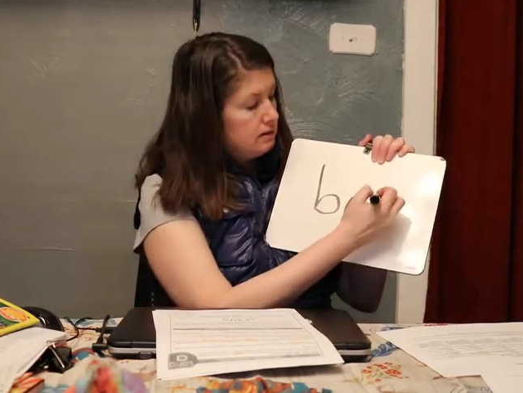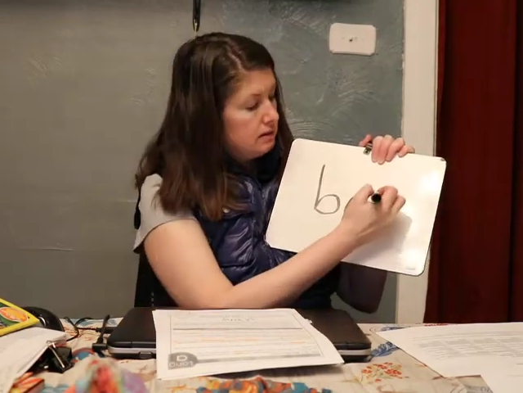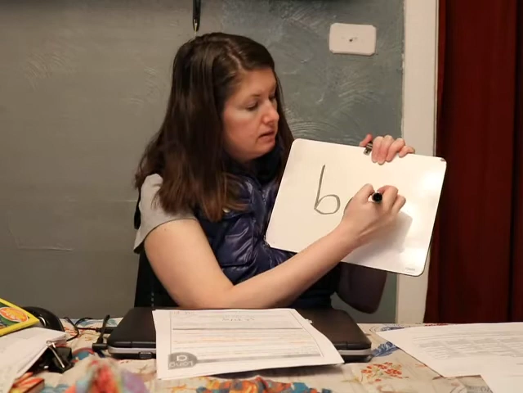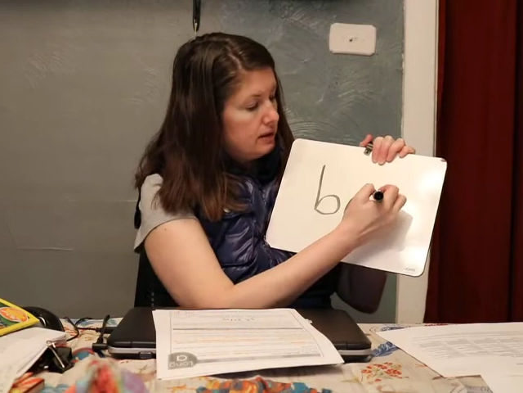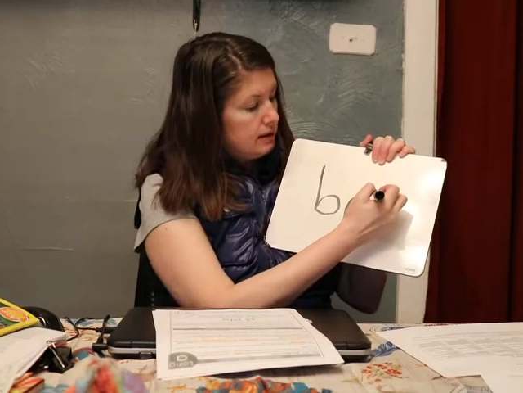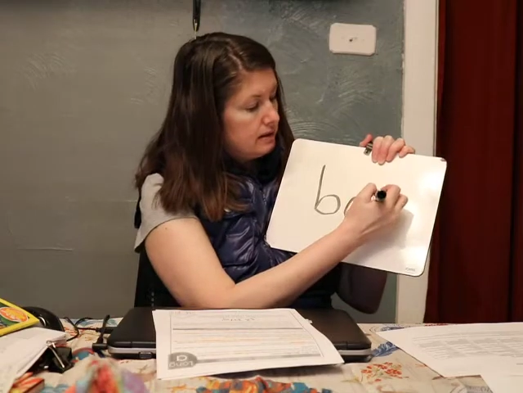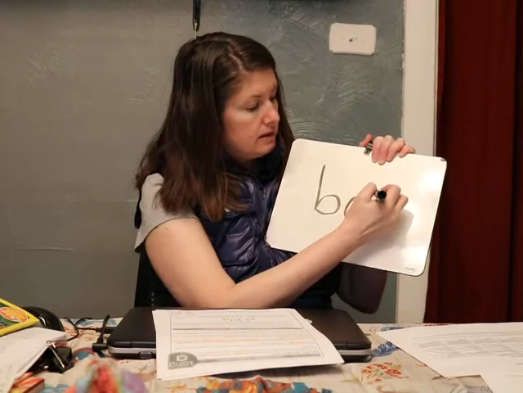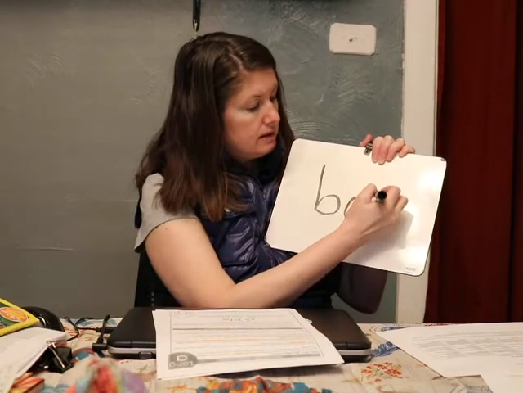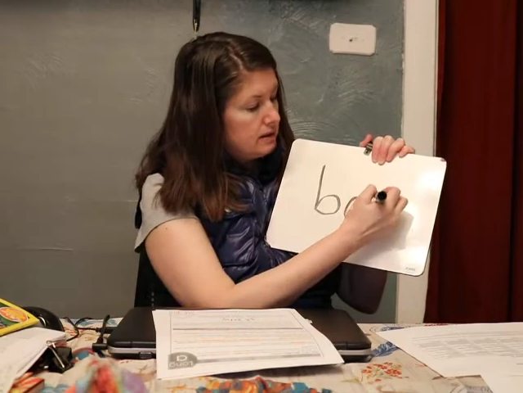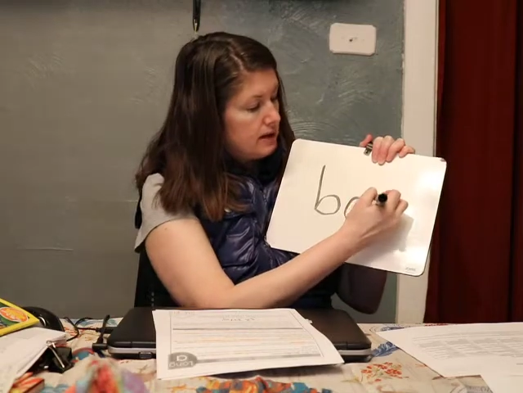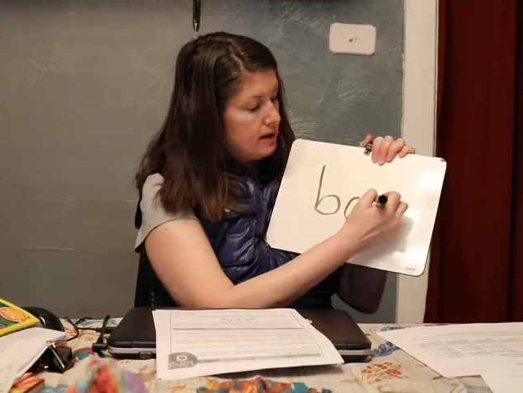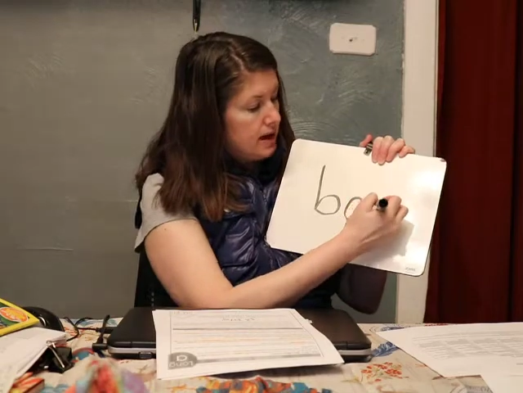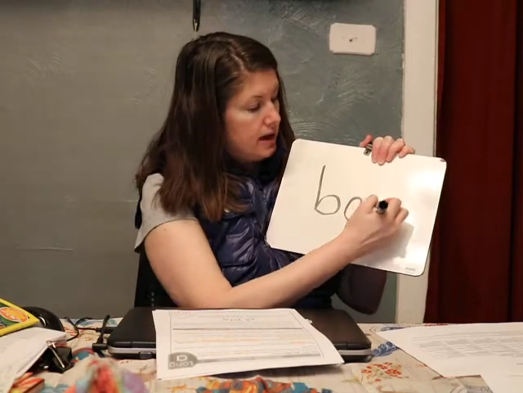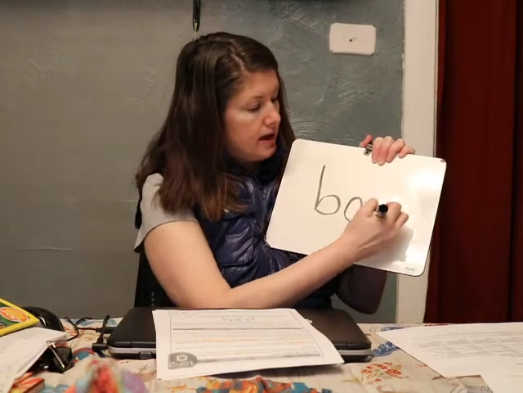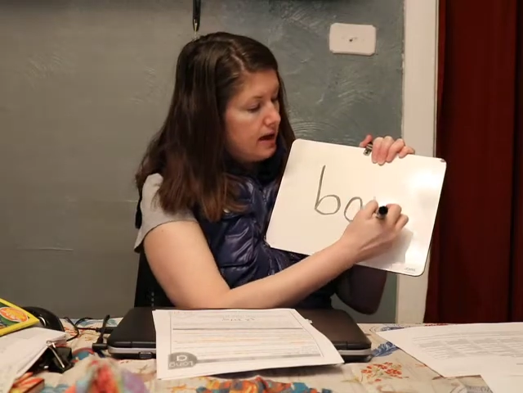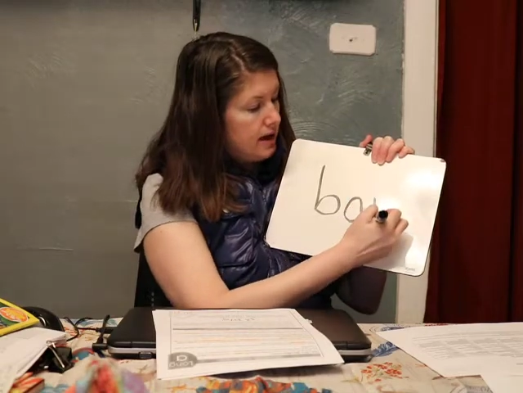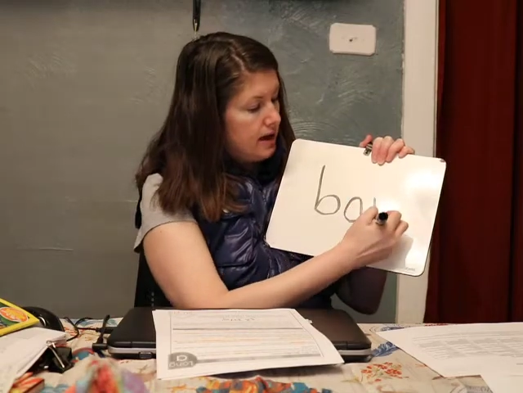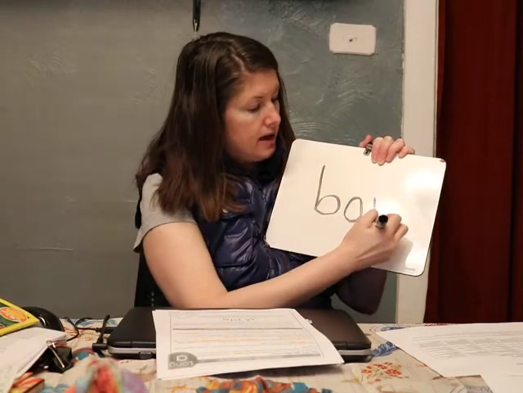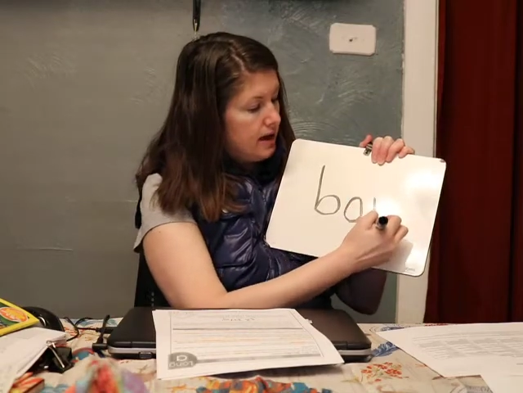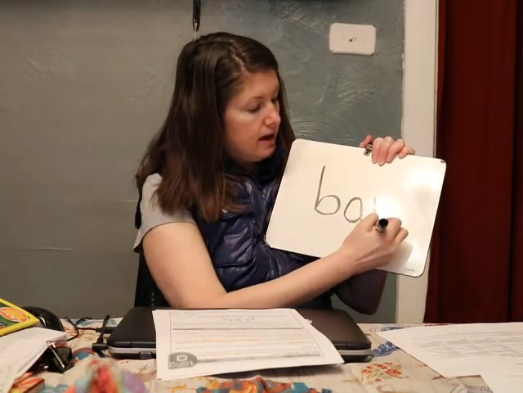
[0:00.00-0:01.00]
That's an
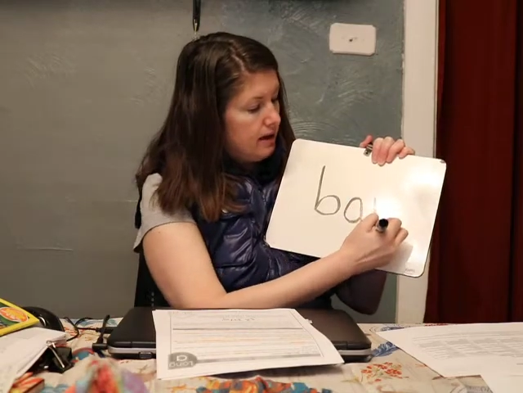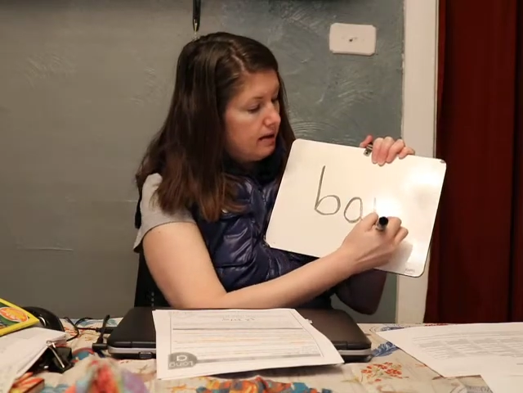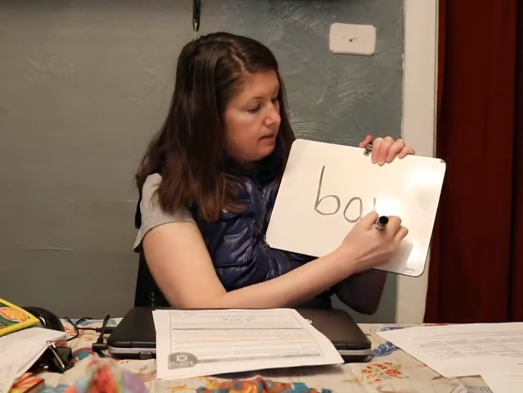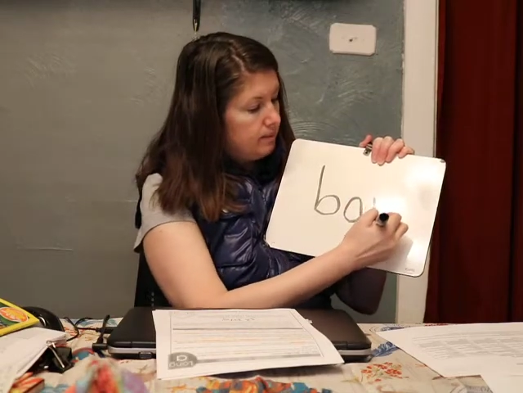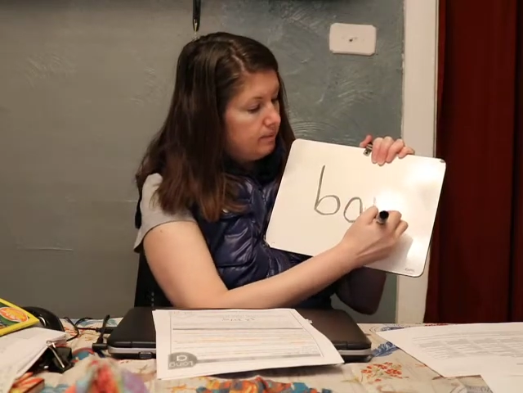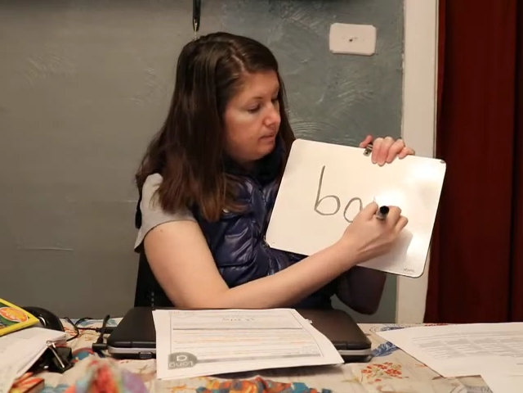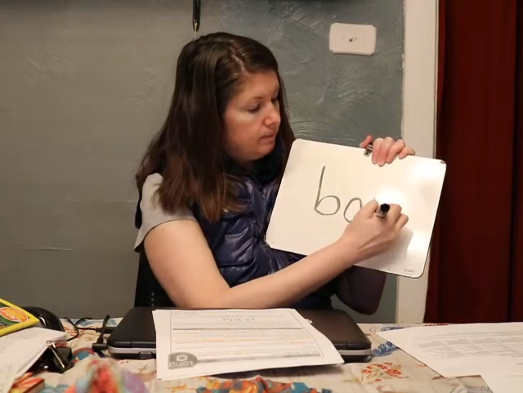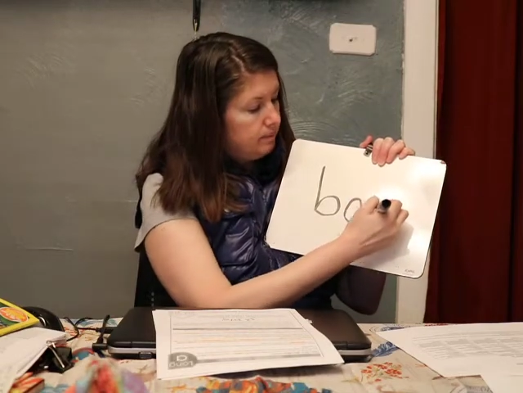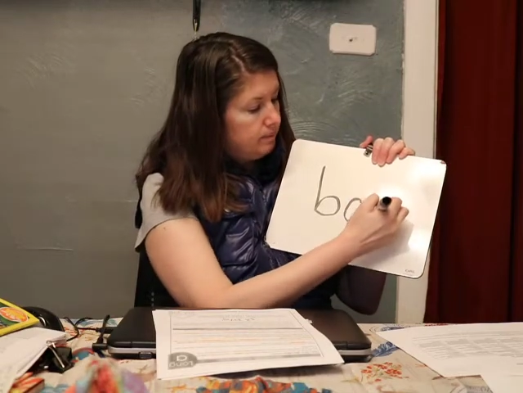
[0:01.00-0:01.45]
N.